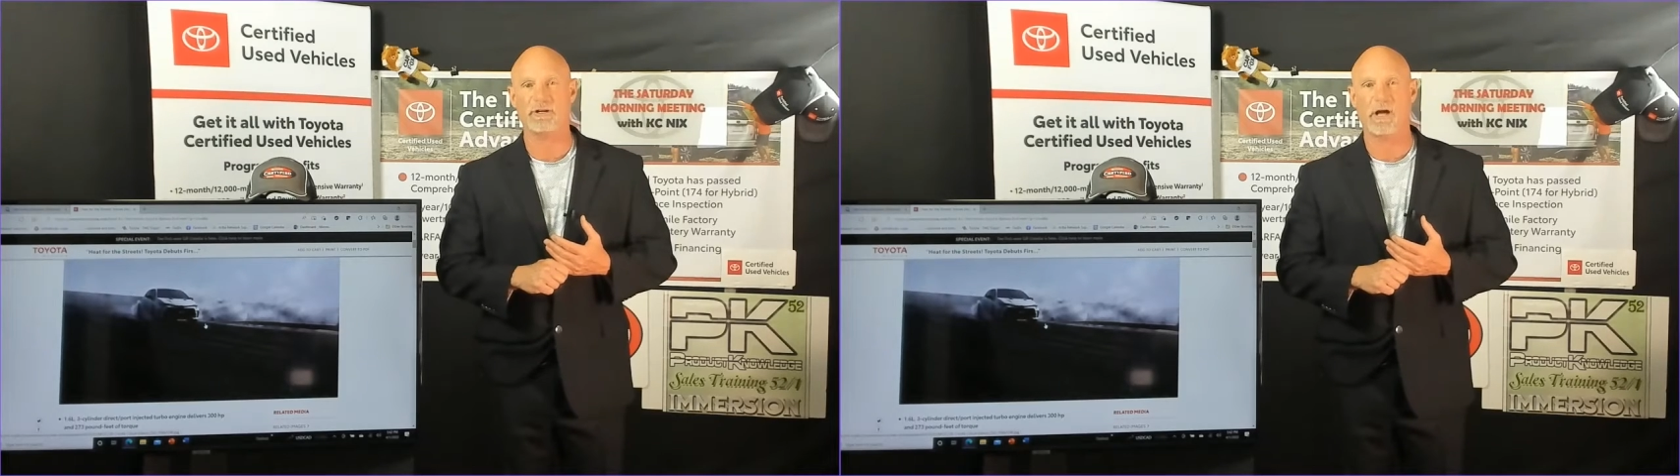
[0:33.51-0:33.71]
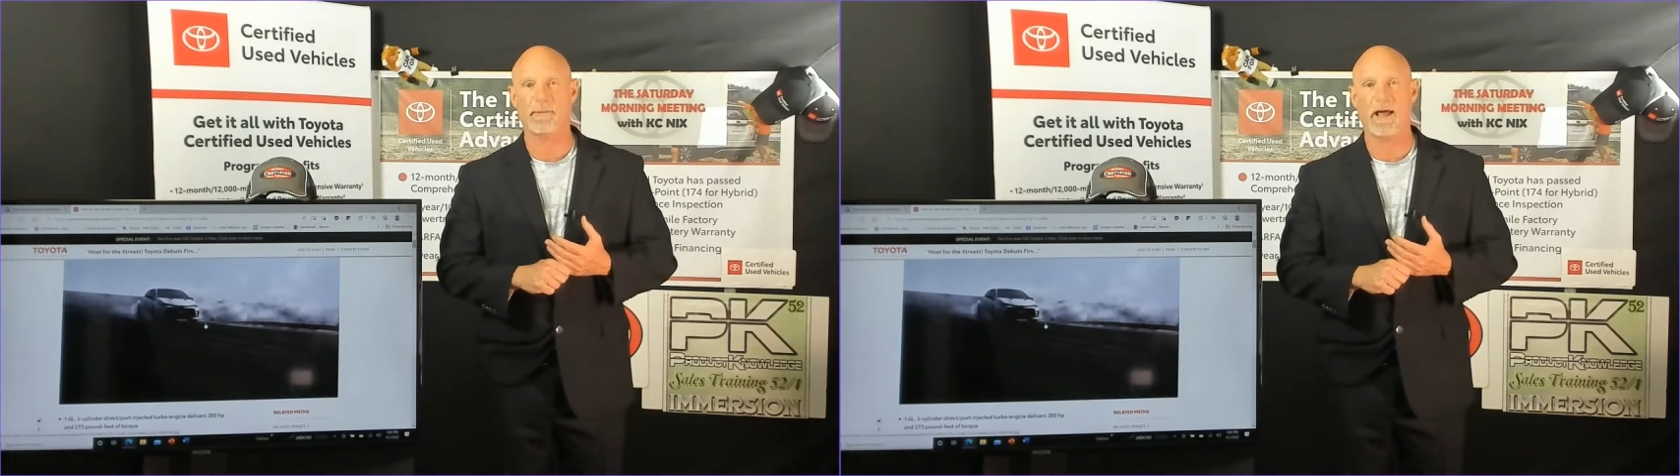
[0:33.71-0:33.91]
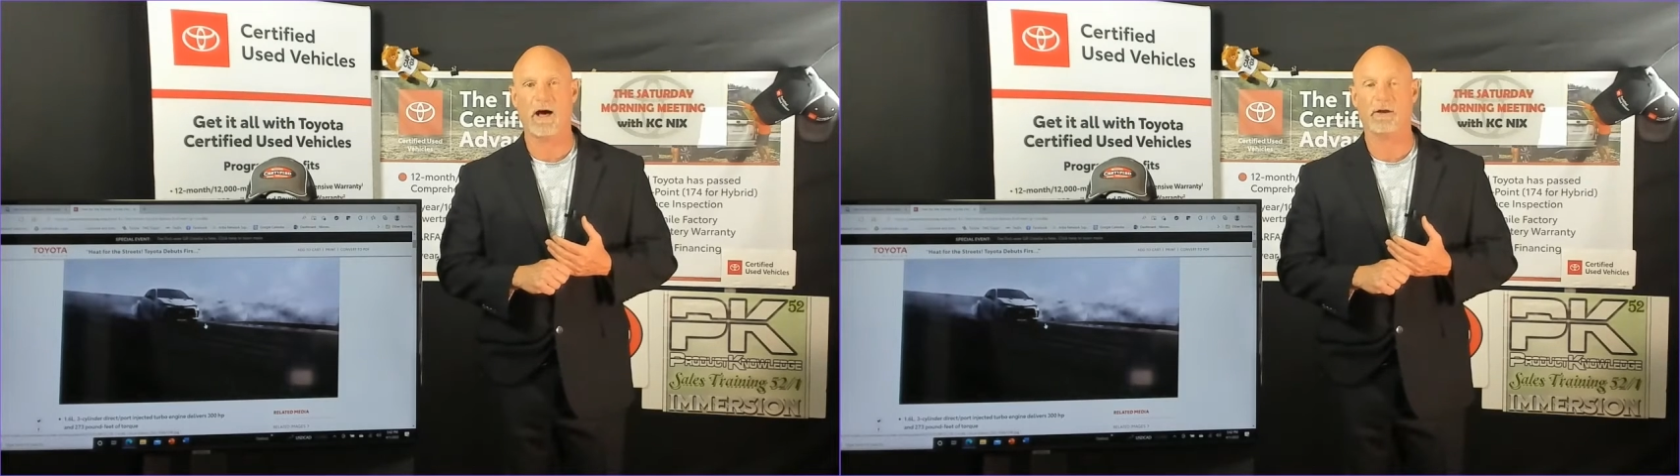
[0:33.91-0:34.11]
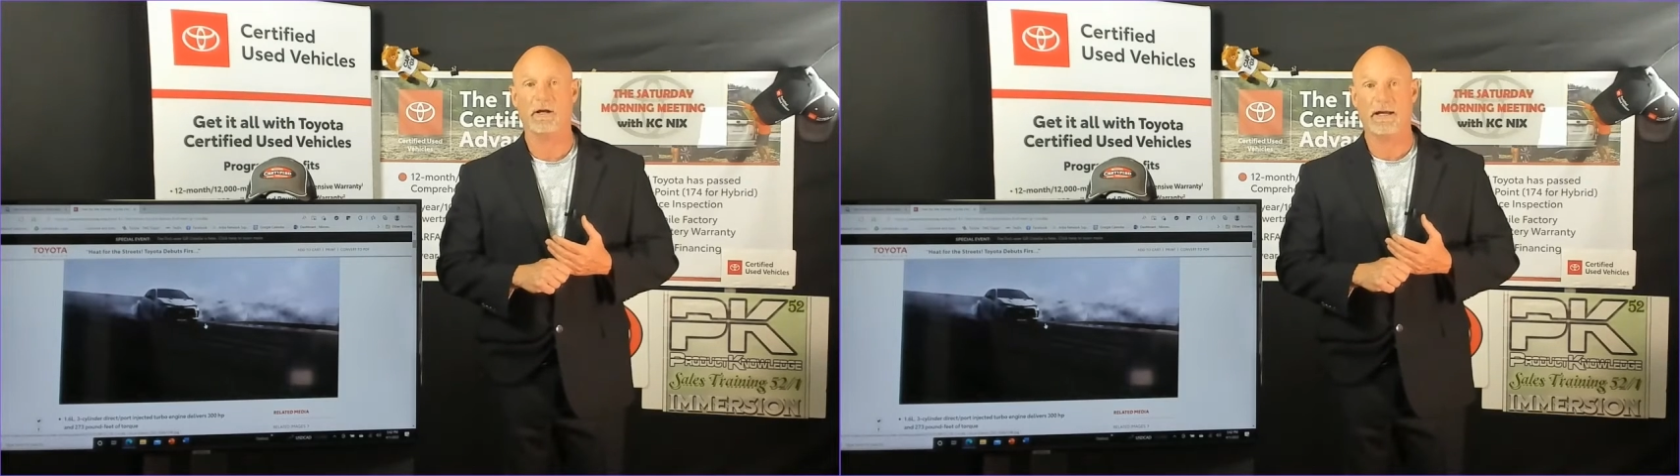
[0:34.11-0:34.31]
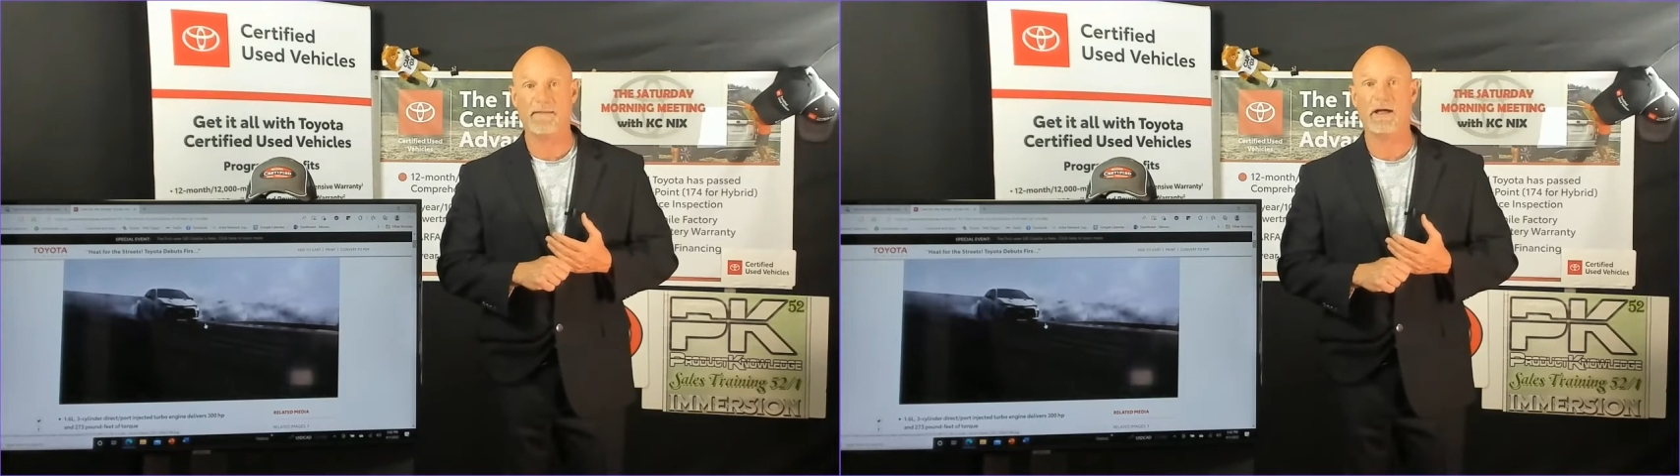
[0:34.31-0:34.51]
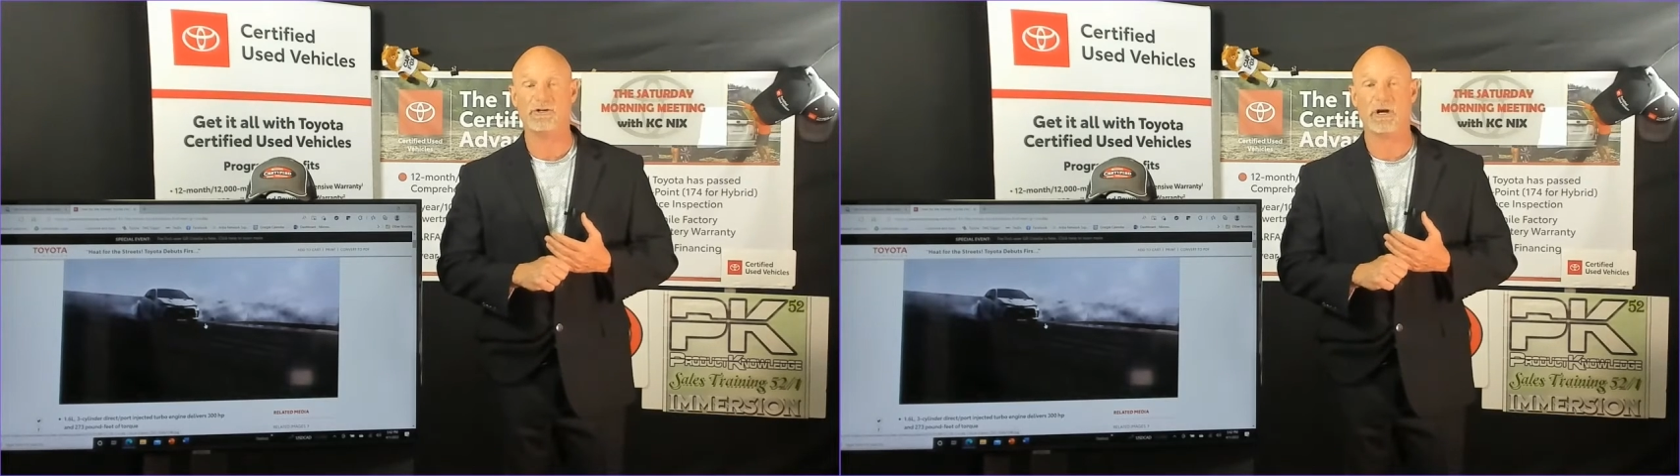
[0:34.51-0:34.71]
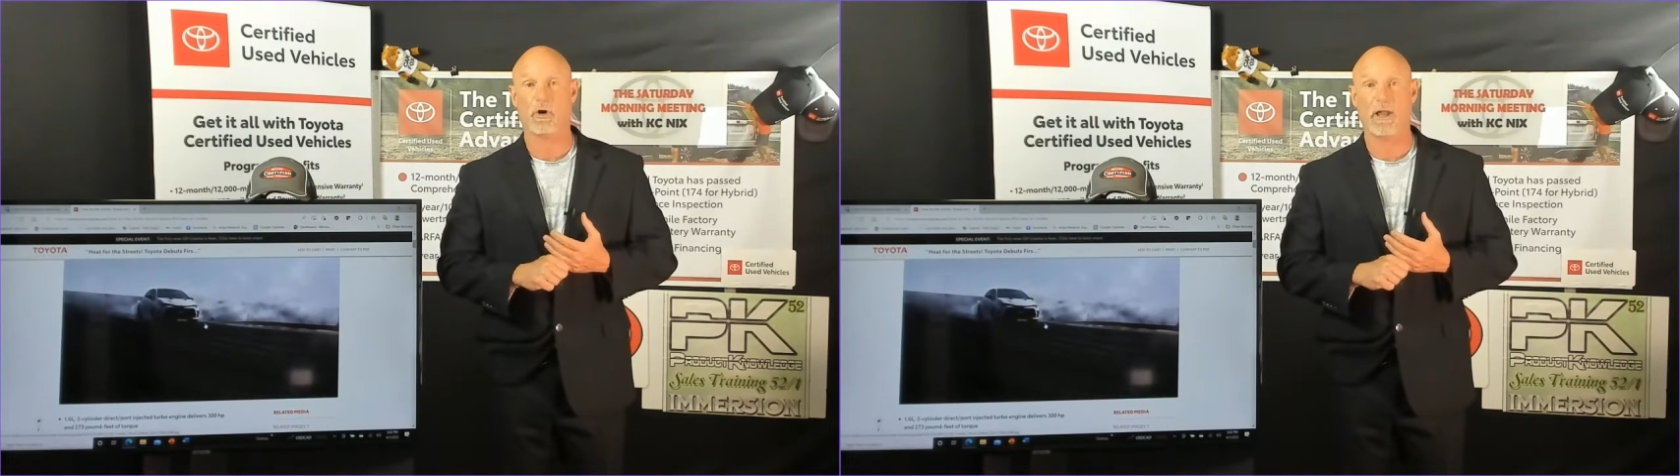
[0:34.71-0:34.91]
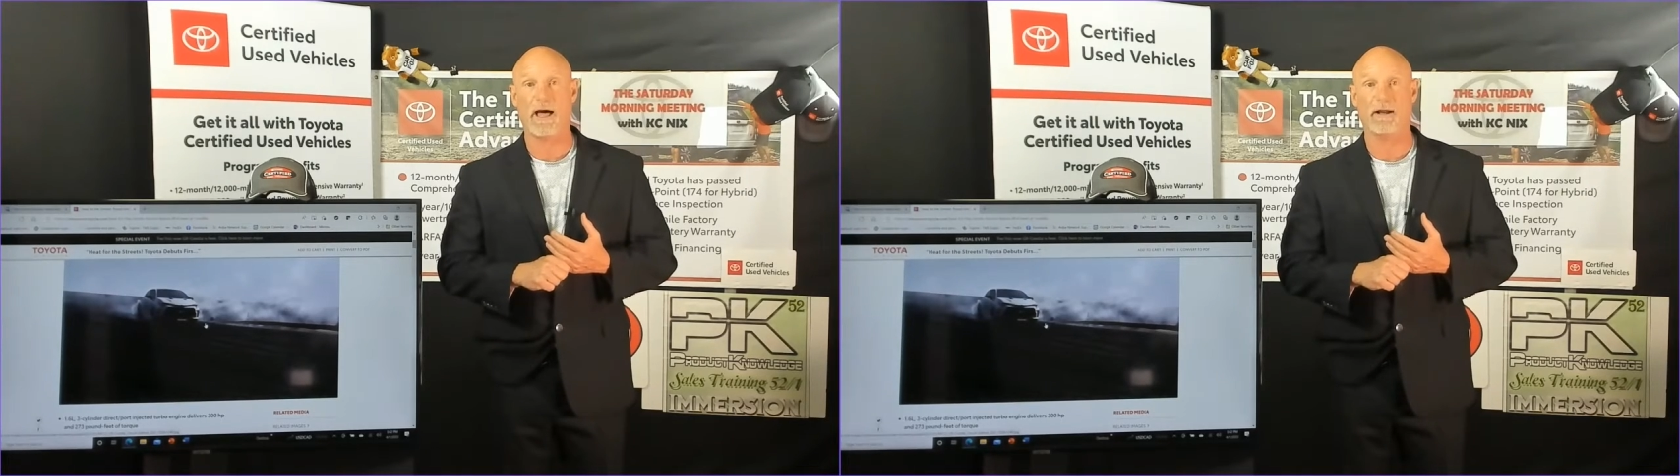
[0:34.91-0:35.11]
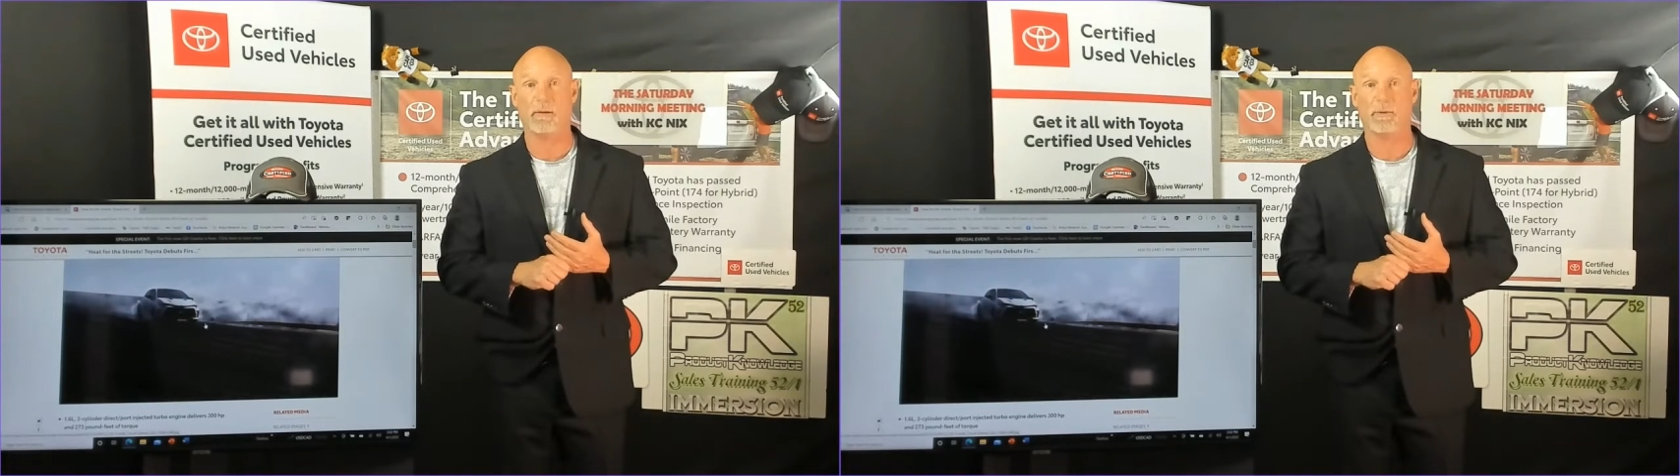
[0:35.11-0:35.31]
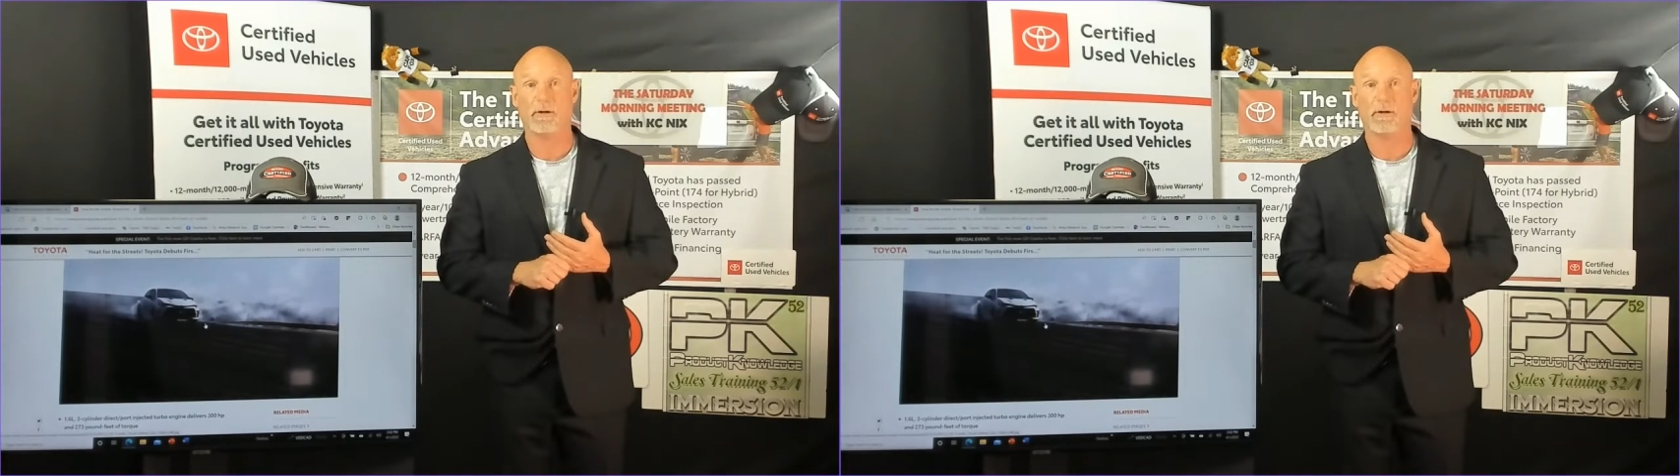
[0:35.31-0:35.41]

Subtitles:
coming out in that GR lineup.